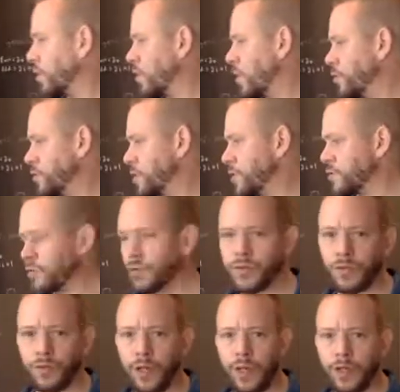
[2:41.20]
Coach controls
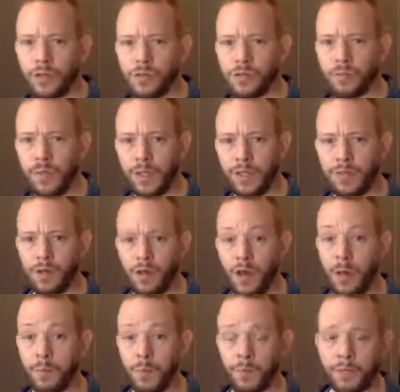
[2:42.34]
the range means a
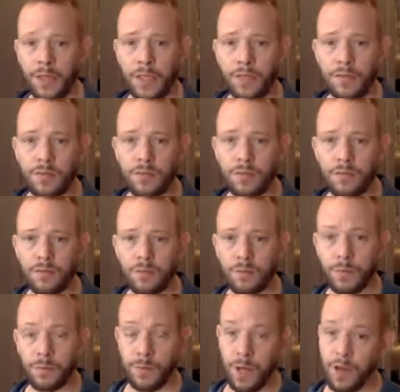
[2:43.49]
couple of things from
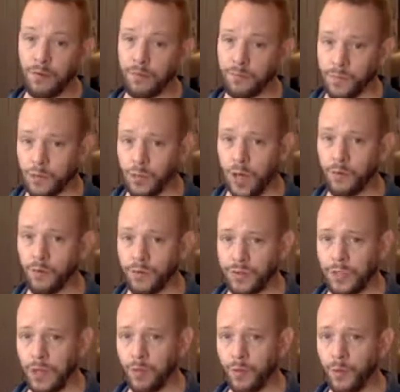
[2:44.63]
a kind of general
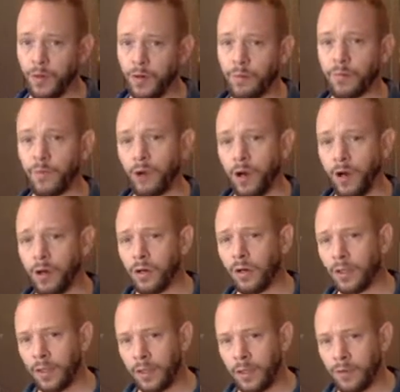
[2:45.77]
standpoint and broader
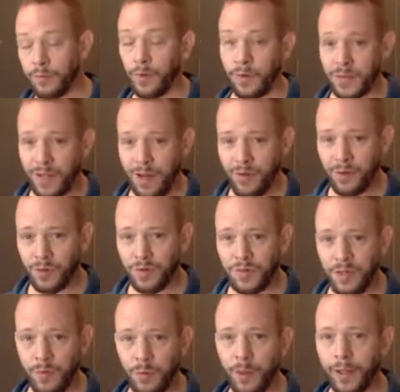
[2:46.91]
philosophical
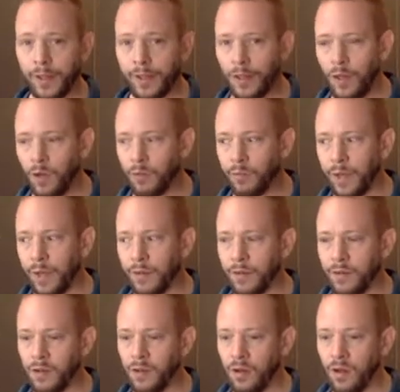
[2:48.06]
standpoint. But
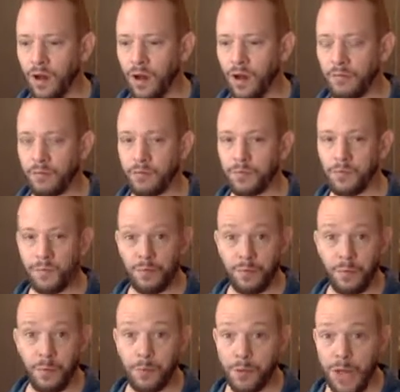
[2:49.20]

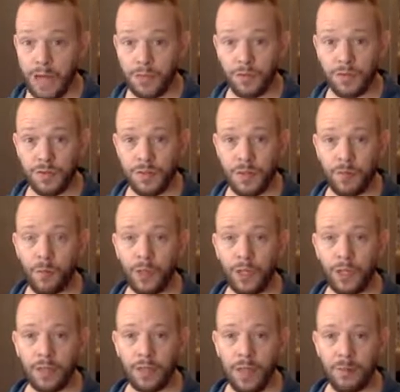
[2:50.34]
from a practical standpoint,
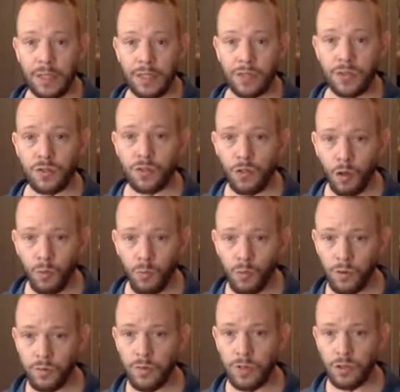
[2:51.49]
that means no
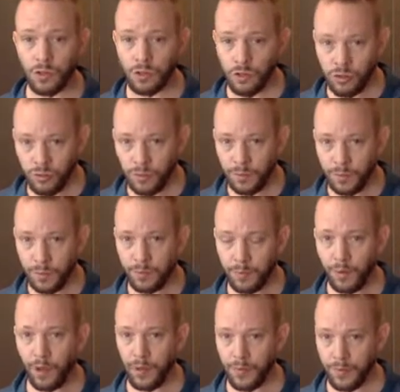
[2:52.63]
more than two
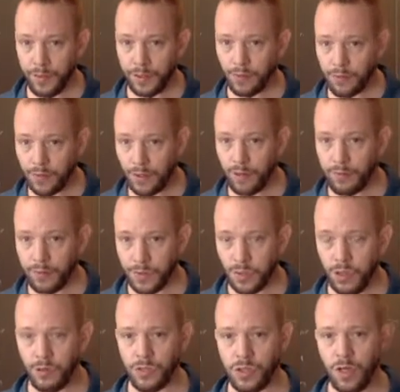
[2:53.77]
people other than yourself as the
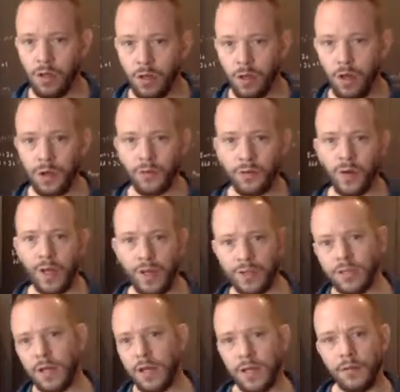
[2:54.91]
coach on the range
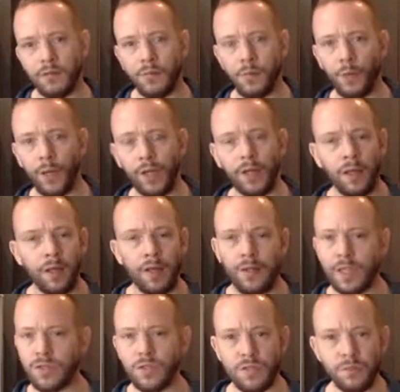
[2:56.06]
at any given point.
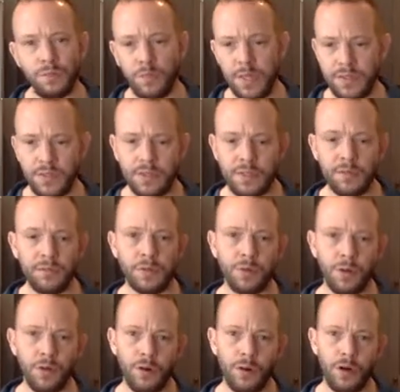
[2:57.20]
That's just a basic safety
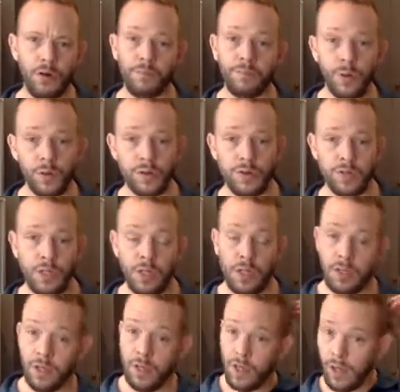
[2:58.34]
protocol. Most
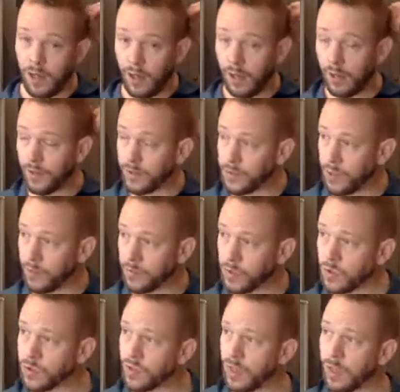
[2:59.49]
gyms
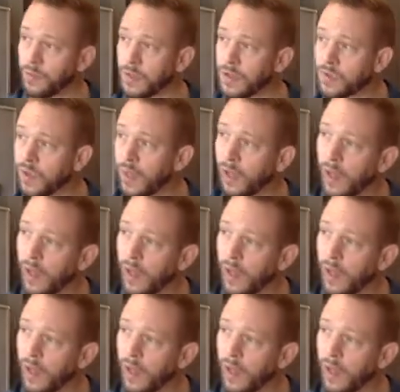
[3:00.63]
are set up this way.